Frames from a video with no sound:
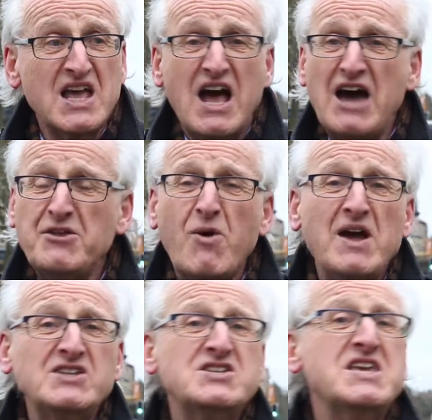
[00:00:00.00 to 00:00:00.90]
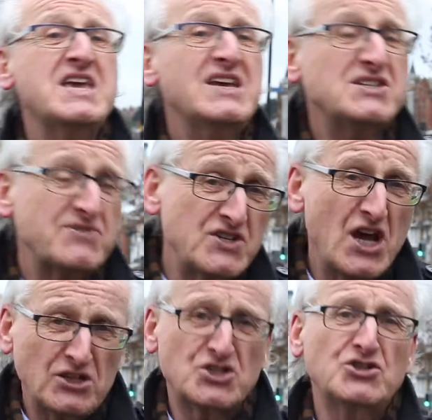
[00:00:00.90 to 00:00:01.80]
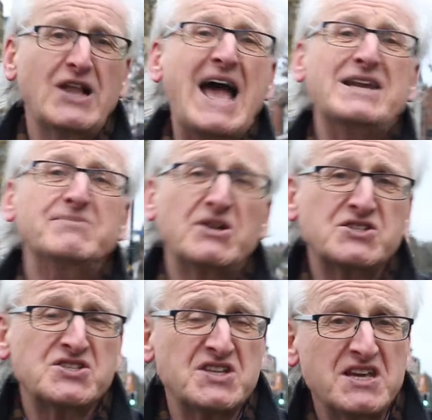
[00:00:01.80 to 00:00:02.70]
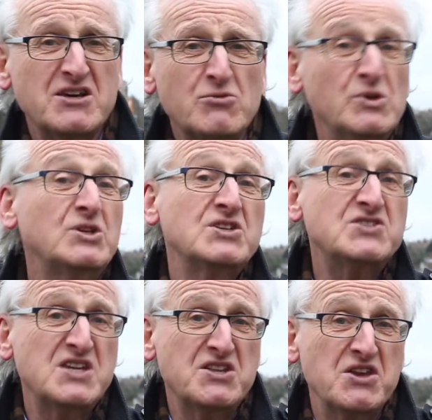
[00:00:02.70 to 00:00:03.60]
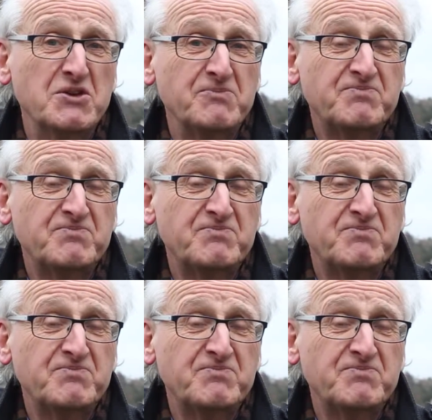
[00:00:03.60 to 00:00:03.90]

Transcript: otherwise years of cultural animosity will continue.